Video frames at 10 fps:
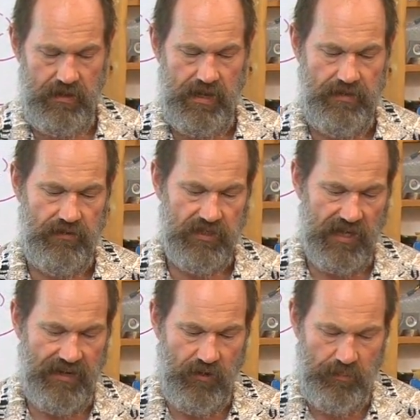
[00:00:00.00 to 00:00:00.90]
And your
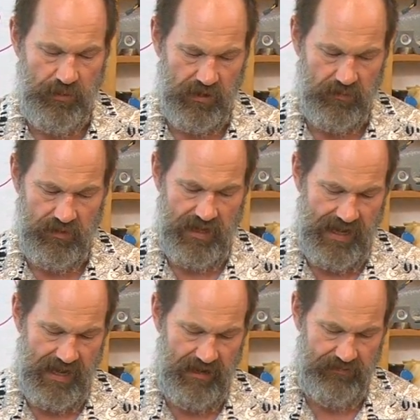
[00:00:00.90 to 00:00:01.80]
design notebook will
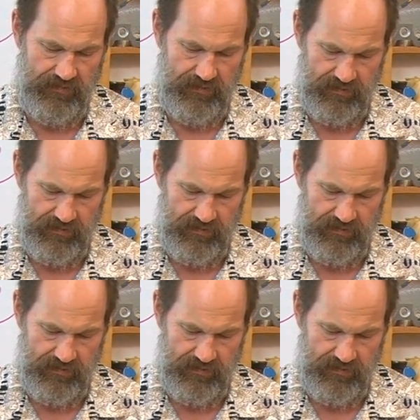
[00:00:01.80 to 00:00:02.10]
have